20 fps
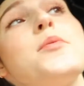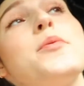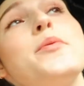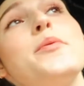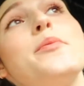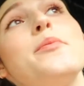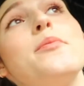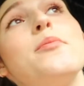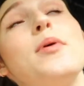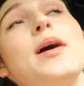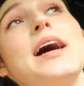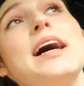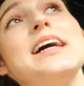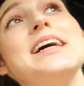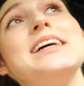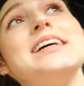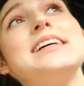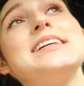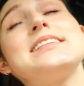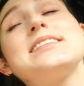
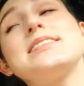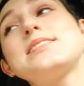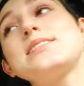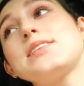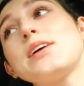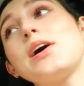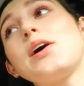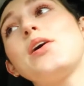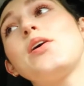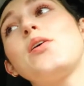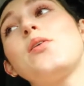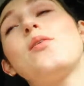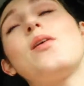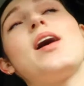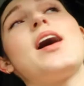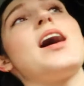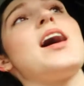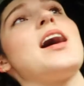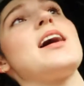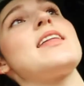What? So,
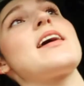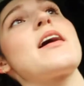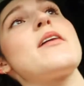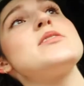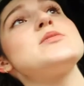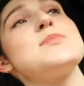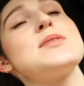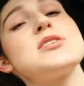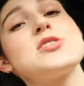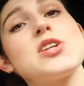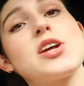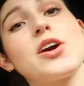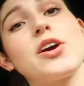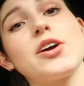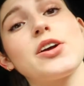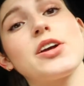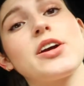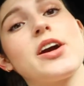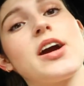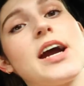like I was mentioning
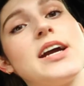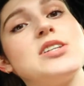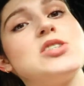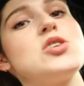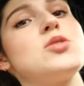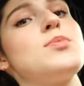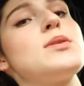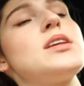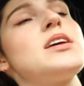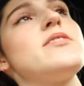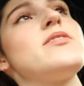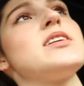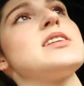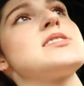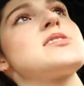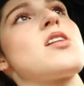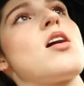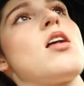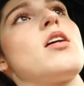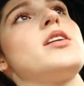earlier, I do believe
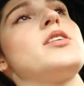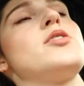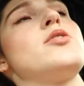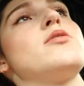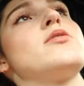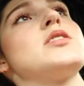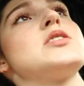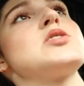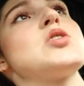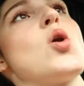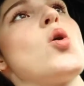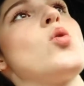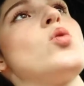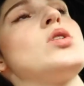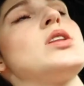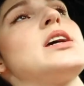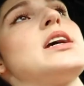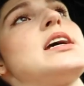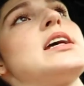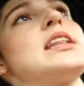it's Colleen Hoover's
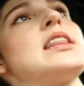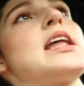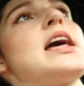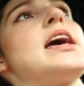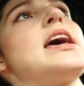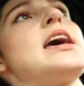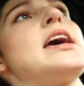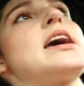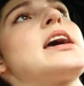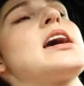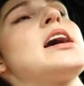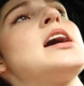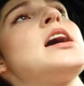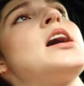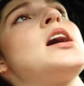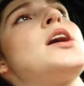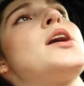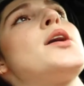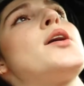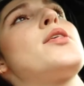only, like,
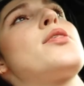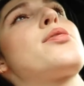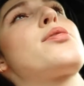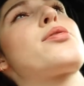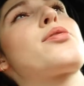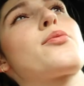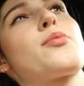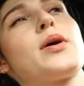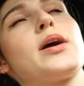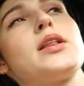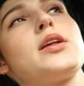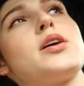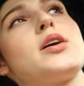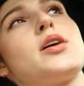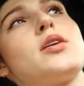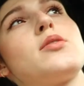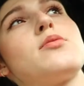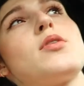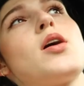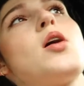
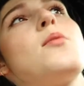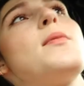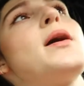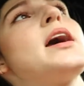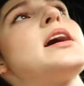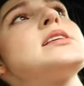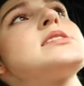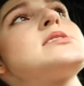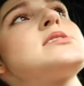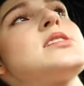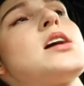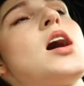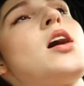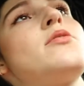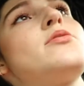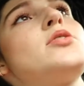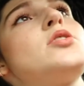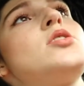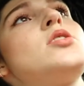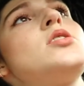thriller romance
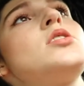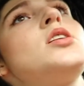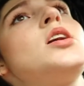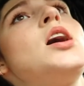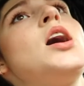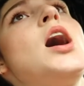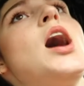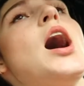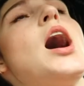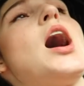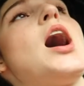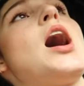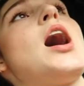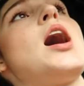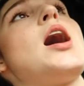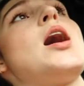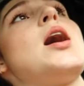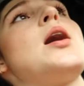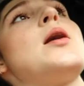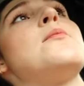novel.
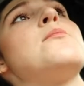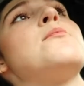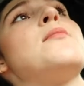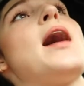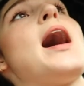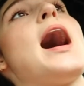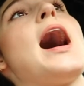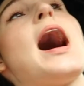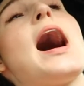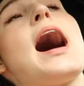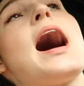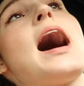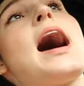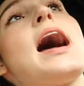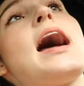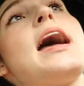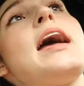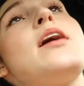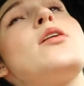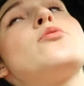
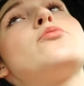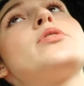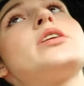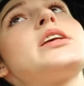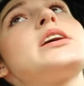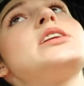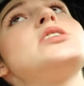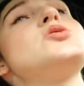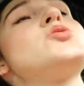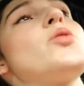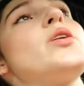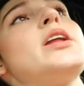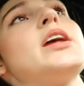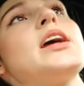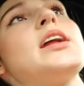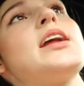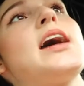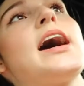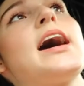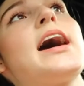I really enjoyed
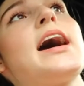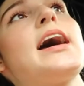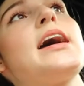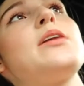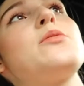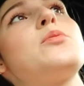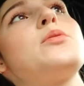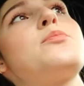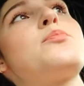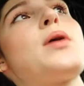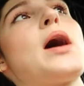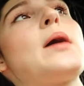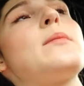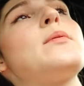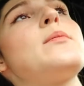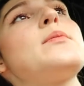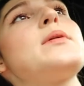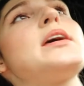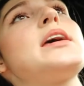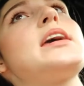it. I would
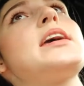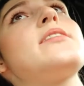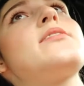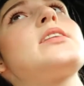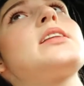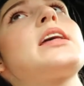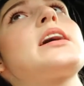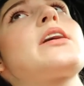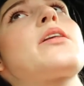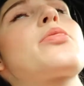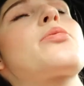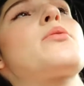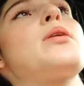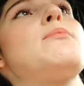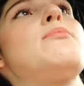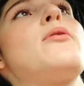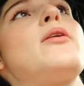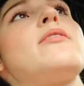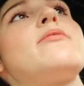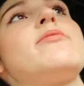probably give it, like, a
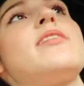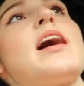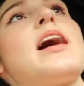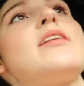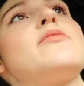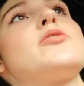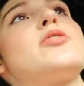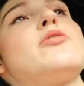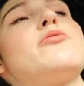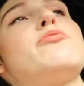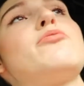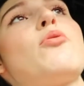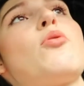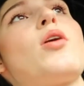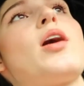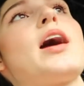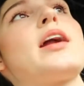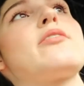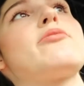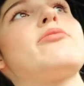3.5 or a
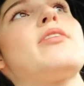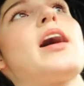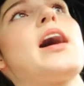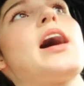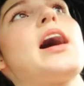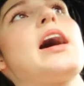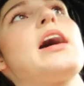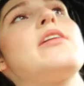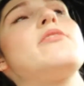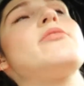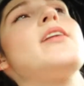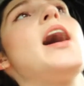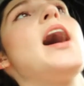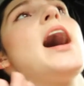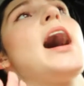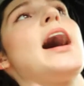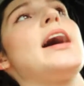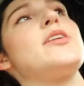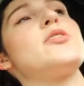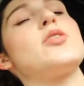4 out of 5.
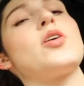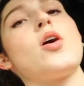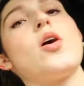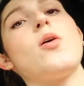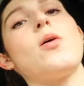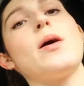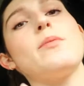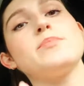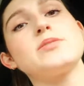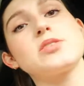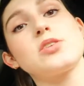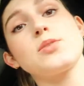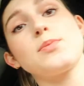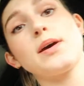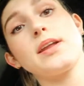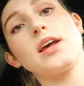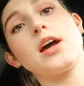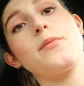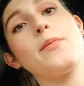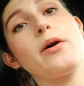I don't know. I'm still
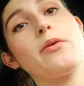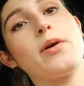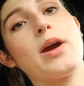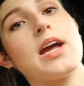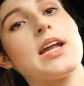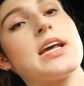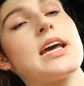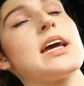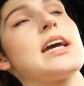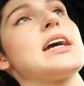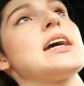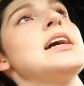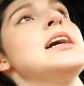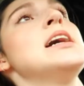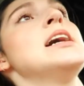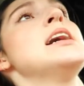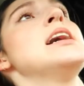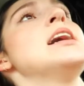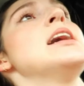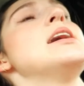debating on my
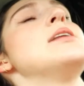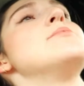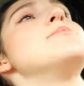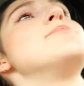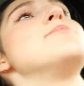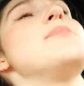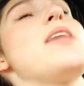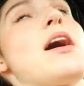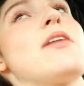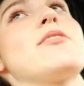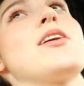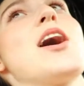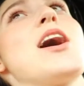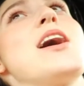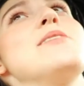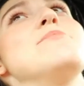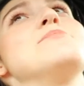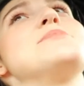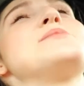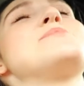rating. That
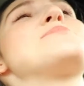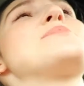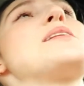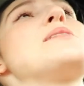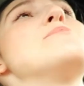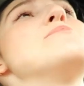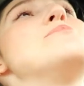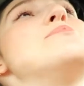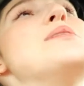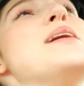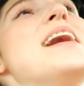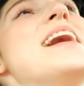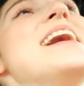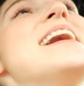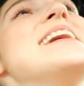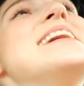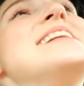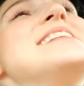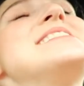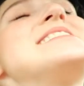rhymed.
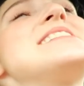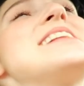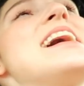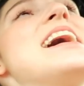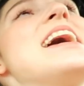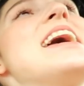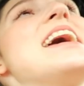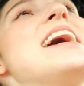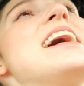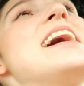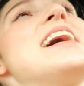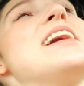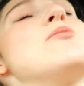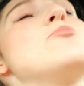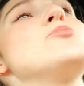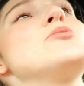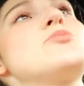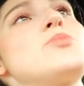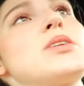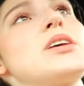But it
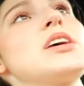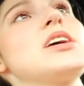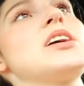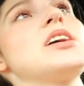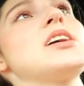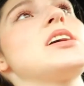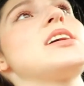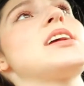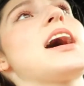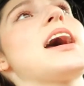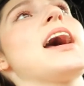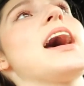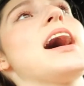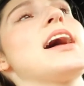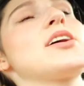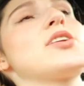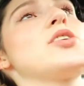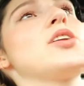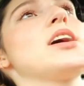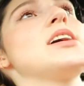was really good. I
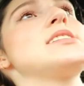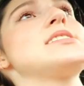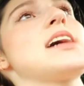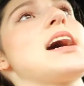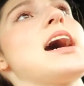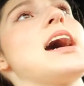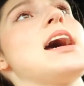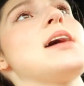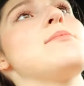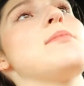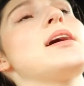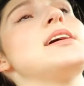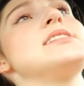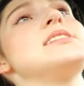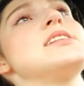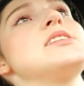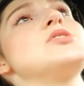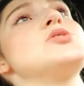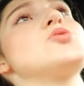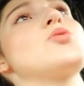had a great time. I
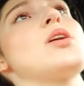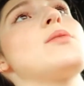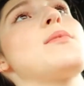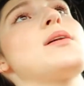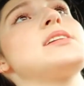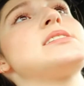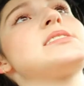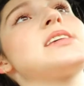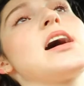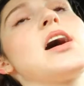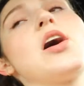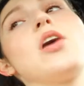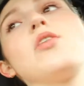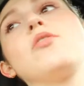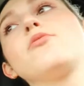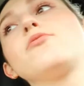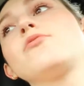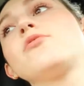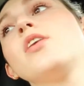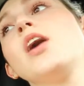did enjoy
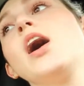myself.